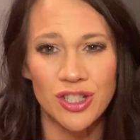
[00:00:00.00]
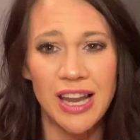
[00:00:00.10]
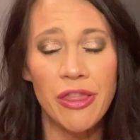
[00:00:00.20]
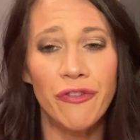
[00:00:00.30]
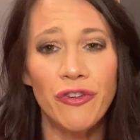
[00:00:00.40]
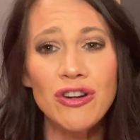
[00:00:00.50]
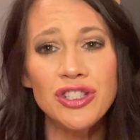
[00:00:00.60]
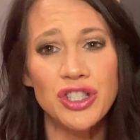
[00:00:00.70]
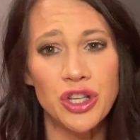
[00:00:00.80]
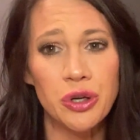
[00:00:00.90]
Now the
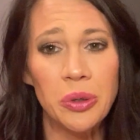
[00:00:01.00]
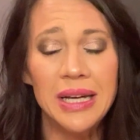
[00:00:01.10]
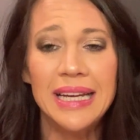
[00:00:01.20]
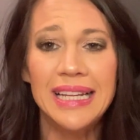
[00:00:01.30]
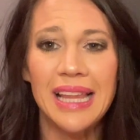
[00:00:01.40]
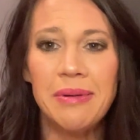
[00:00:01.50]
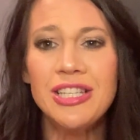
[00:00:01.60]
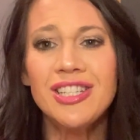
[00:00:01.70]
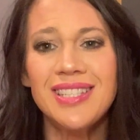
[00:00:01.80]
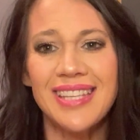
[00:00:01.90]
first two, let me
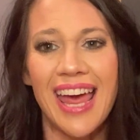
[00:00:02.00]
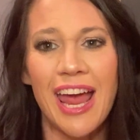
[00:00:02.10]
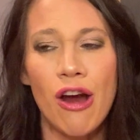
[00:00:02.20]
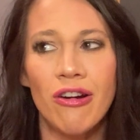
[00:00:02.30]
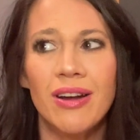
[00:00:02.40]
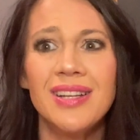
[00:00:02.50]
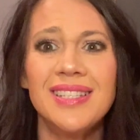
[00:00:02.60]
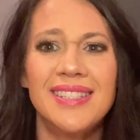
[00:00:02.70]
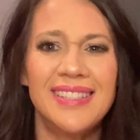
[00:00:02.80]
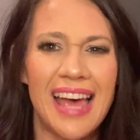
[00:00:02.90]
just say, are gonna
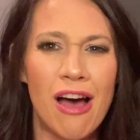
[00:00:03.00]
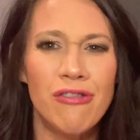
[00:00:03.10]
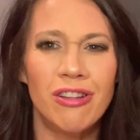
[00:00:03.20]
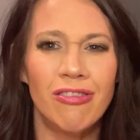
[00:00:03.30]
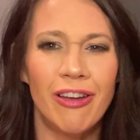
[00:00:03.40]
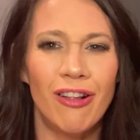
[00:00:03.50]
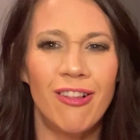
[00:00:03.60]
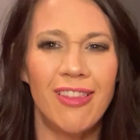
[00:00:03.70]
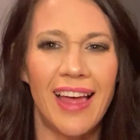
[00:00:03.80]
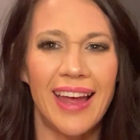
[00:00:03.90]
sound a
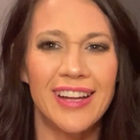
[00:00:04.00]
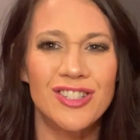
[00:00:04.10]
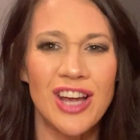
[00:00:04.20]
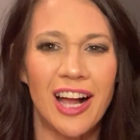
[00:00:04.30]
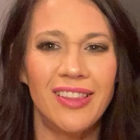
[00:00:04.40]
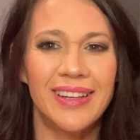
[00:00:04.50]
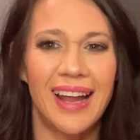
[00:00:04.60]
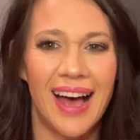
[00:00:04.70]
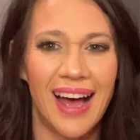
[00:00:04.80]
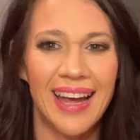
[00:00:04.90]
little like Jekyll and
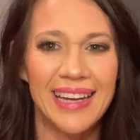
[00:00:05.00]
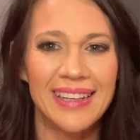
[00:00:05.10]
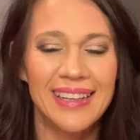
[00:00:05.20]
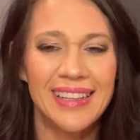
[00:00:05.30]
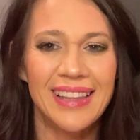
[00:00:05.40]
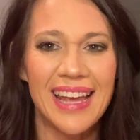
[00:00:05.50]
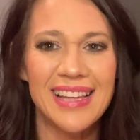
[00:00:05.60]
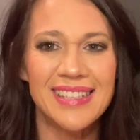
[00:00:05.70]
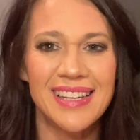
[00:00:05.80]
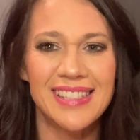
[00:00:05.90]
Hyde. Like
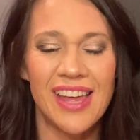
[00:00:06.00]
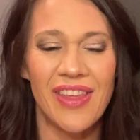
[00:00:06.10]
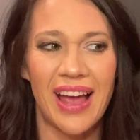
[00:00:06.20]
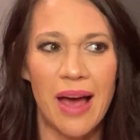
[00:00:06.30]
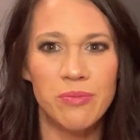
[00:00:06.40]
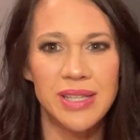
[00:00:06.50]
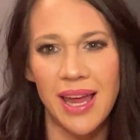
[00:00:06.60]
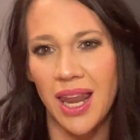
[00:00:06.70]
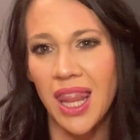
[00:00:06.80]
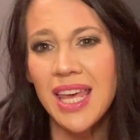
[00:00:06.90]
it's gonna sound like I'm
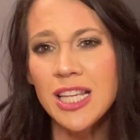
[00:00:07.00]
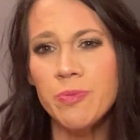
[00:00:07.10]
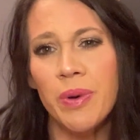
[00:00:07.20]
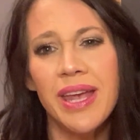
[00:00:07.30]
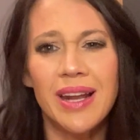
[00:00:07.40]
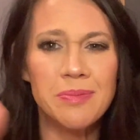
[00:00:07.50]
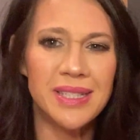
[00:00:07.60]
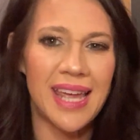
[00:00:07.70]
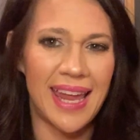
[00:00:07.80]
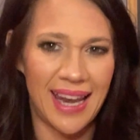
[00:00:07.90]
saying this, but yet I'm
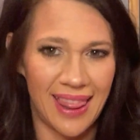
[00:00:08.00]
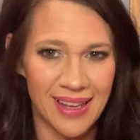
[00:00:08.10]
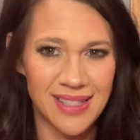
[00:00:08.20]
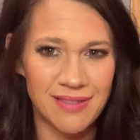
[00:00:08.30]
saying this.